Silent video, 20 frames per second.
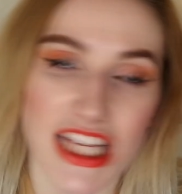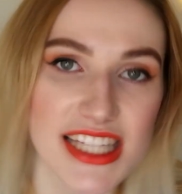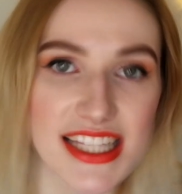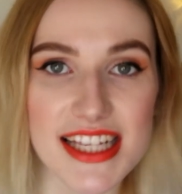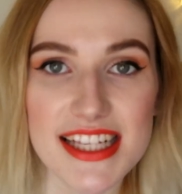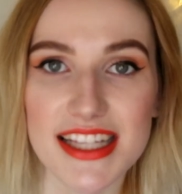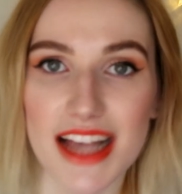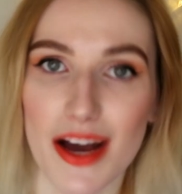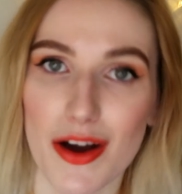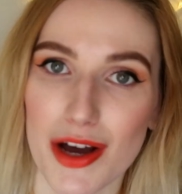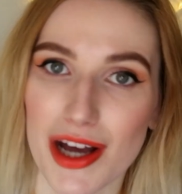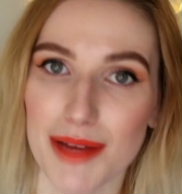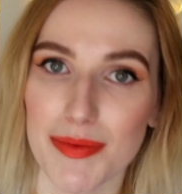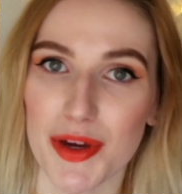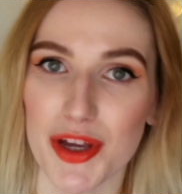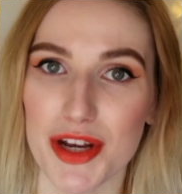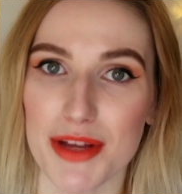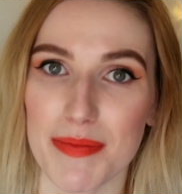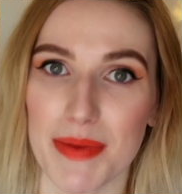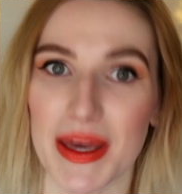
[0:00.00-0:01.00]
this is how I'm
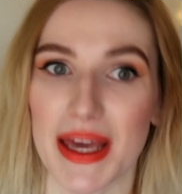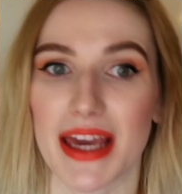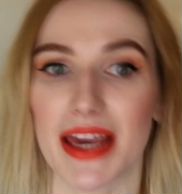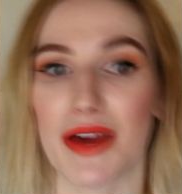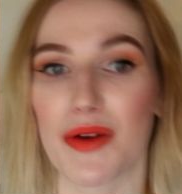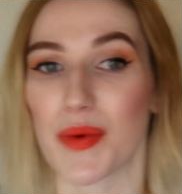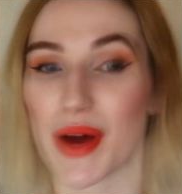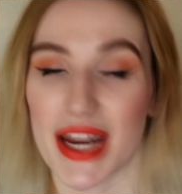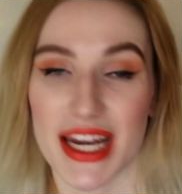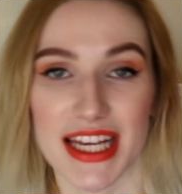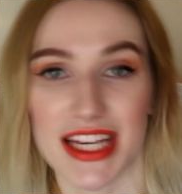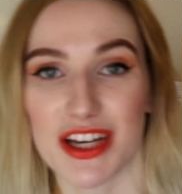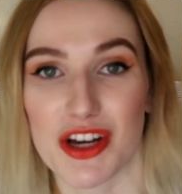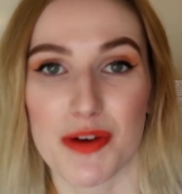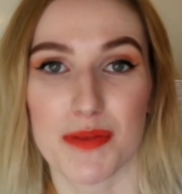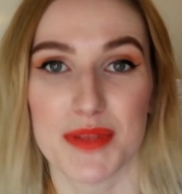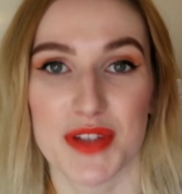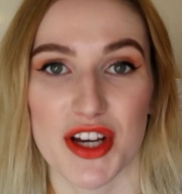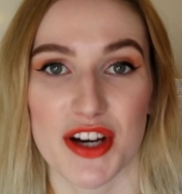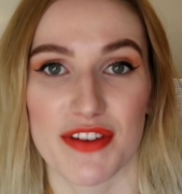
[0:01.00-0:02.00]
gonna be when he
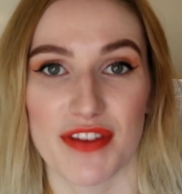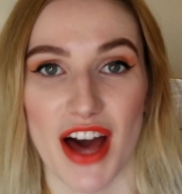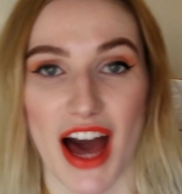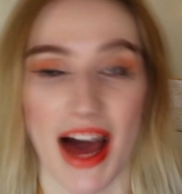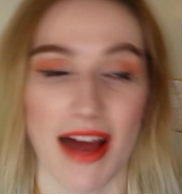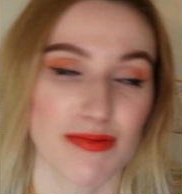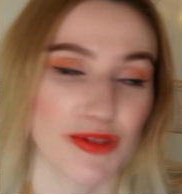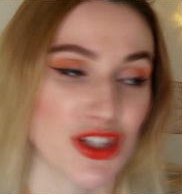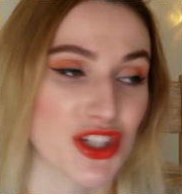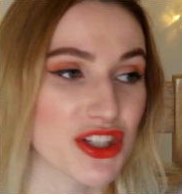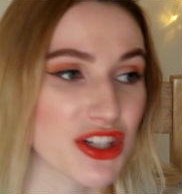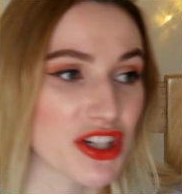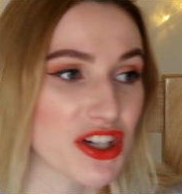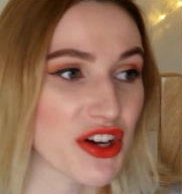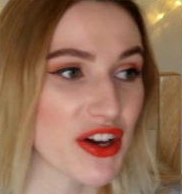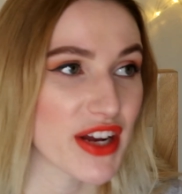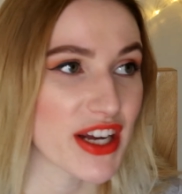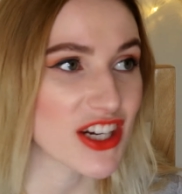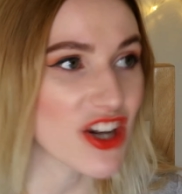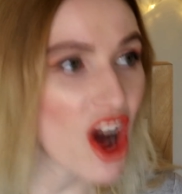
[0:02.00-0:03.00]
comes over. I'm just
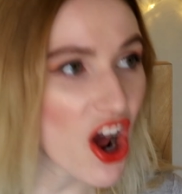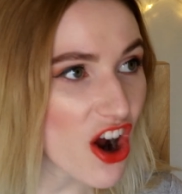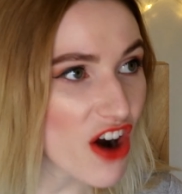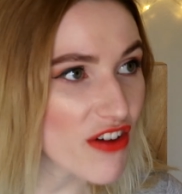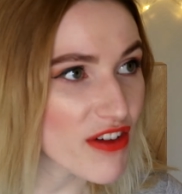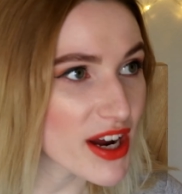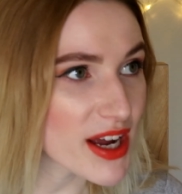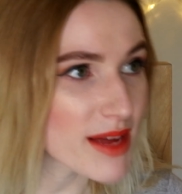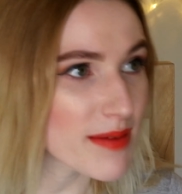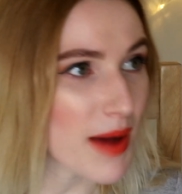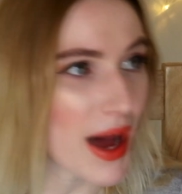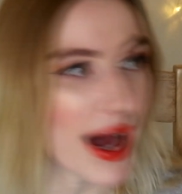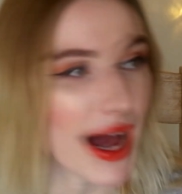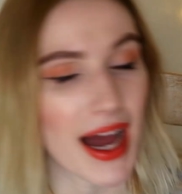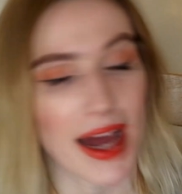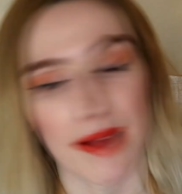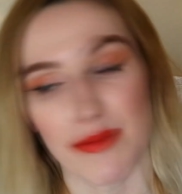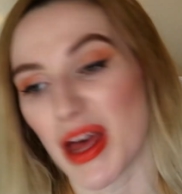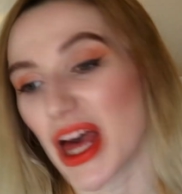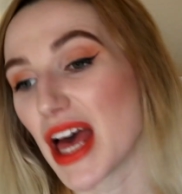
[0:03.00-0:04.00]
gonna ignore him,
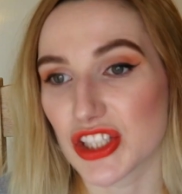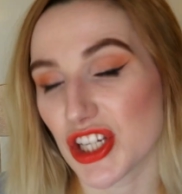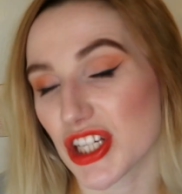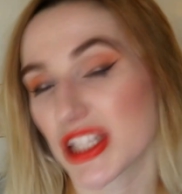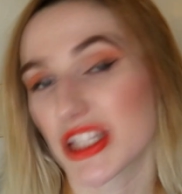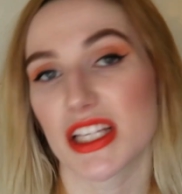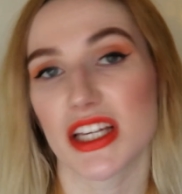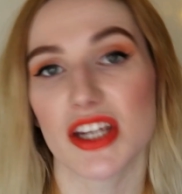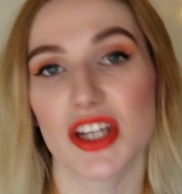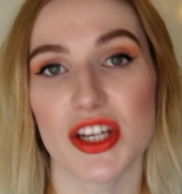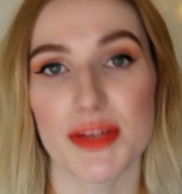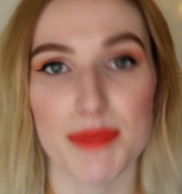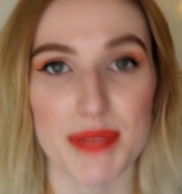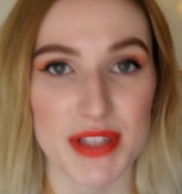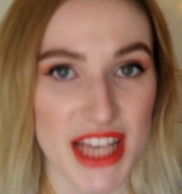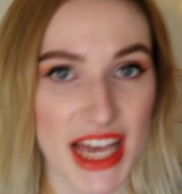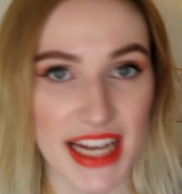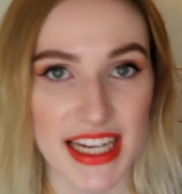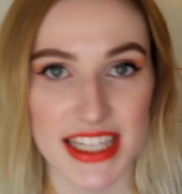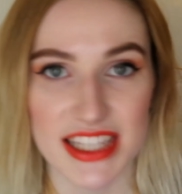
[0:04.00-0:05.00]
I'm just gonna
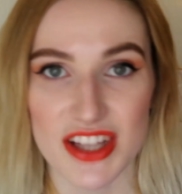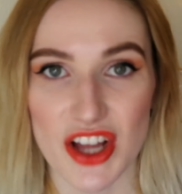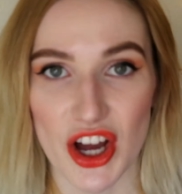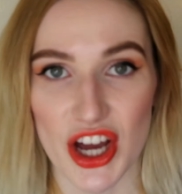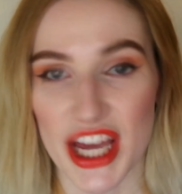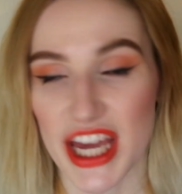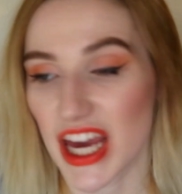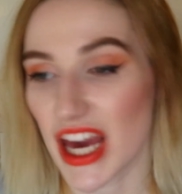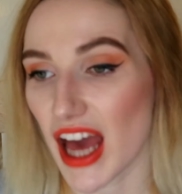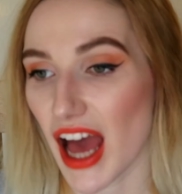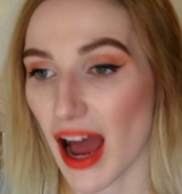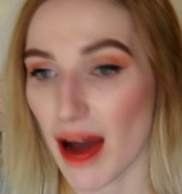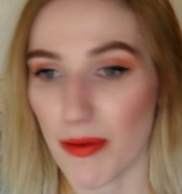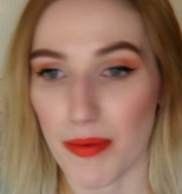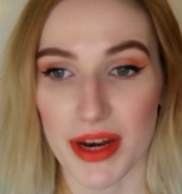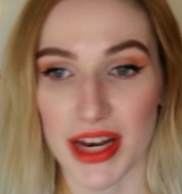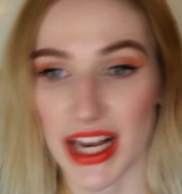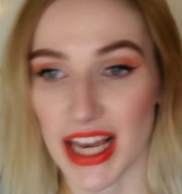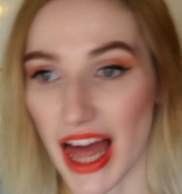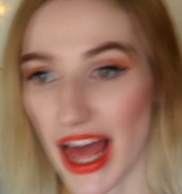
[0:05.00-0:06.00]
pretend he's not here, I'm
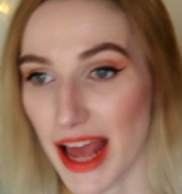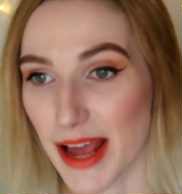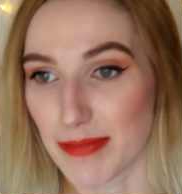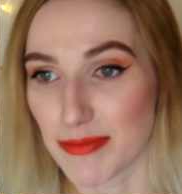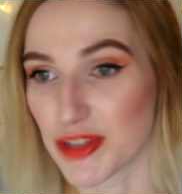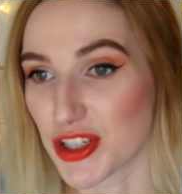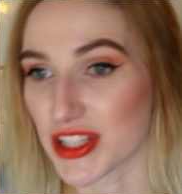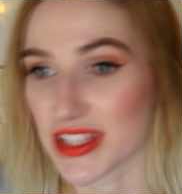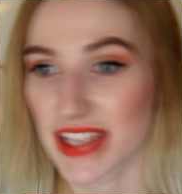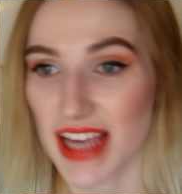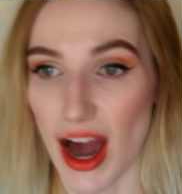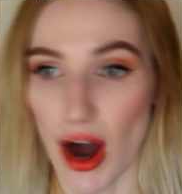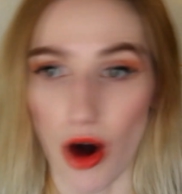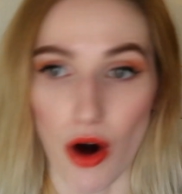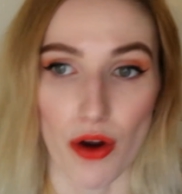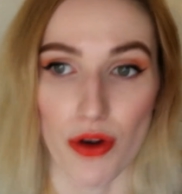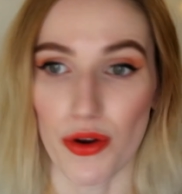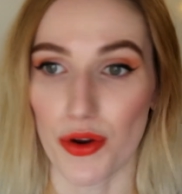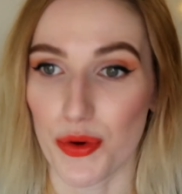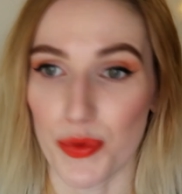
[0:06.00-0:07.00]
gonna let him just get
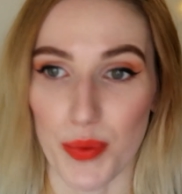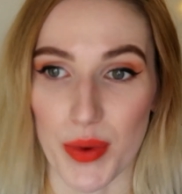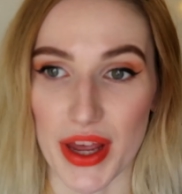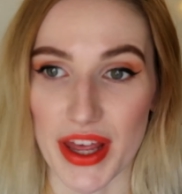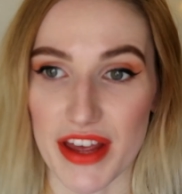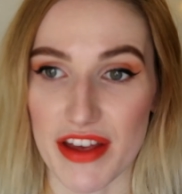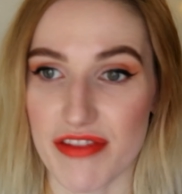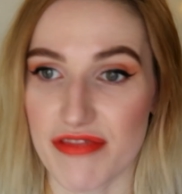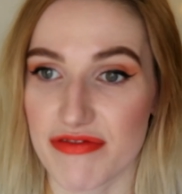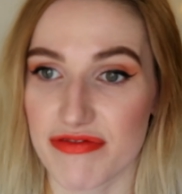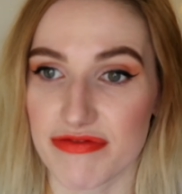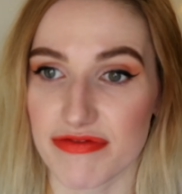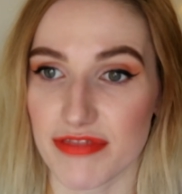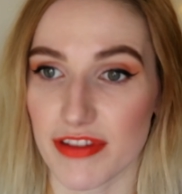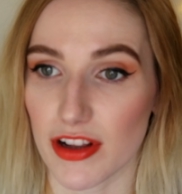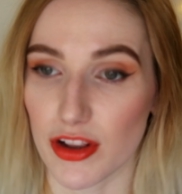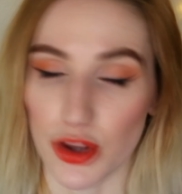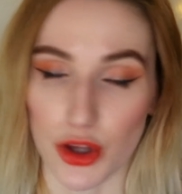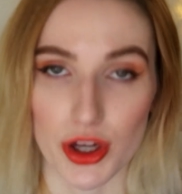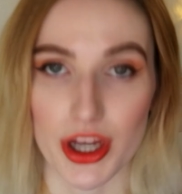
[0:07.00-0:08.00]
on with
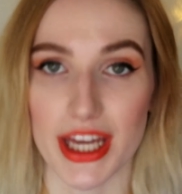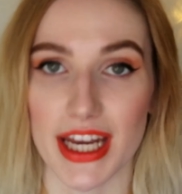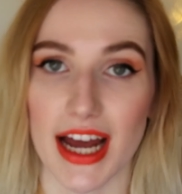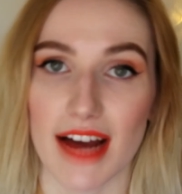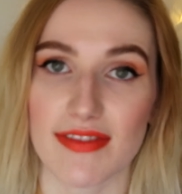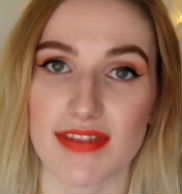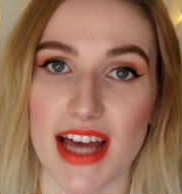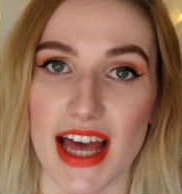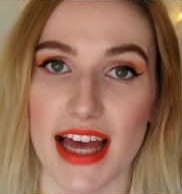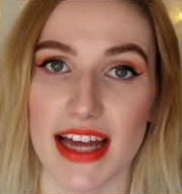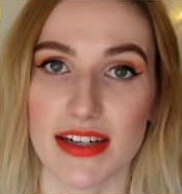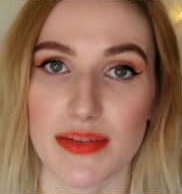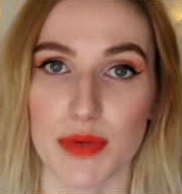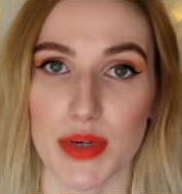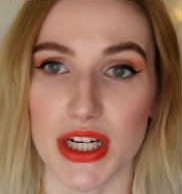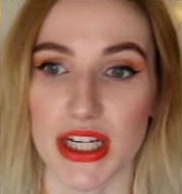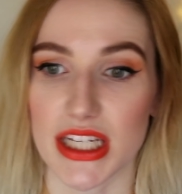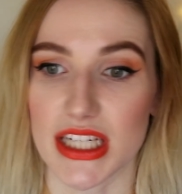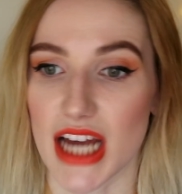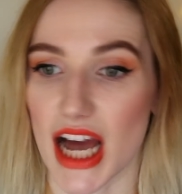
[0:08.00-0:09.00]
looking after
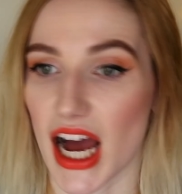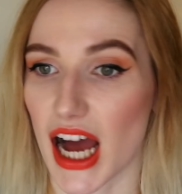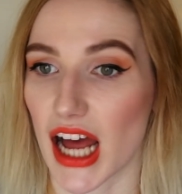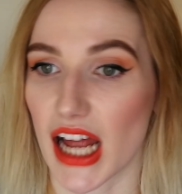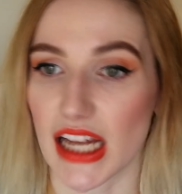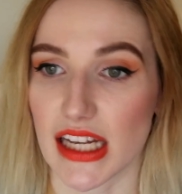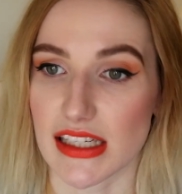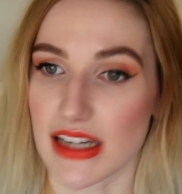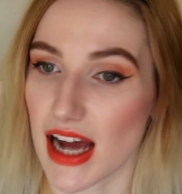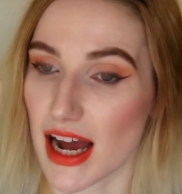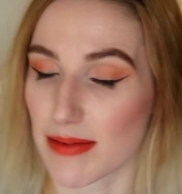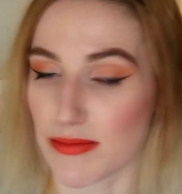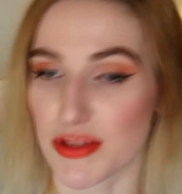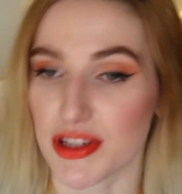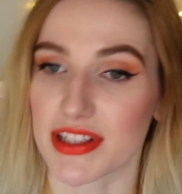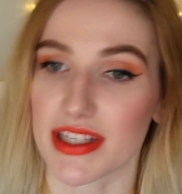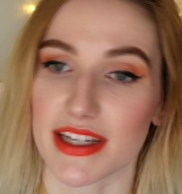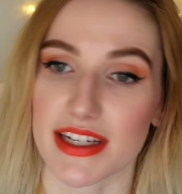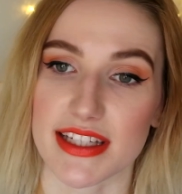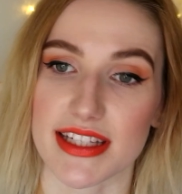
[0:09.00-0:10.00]
Edward, and I'm
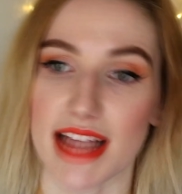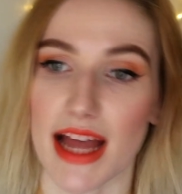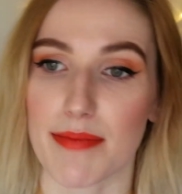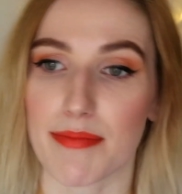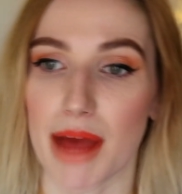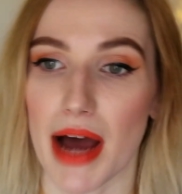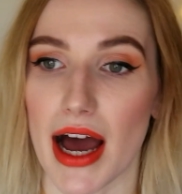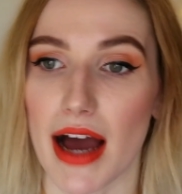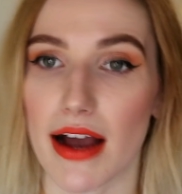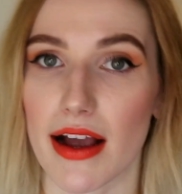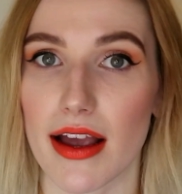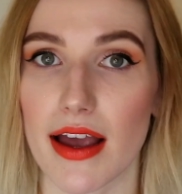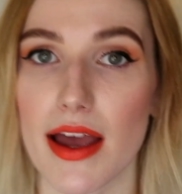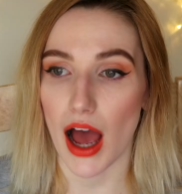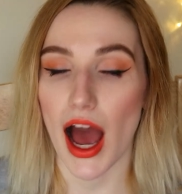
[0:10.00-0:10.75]
just gonna step back.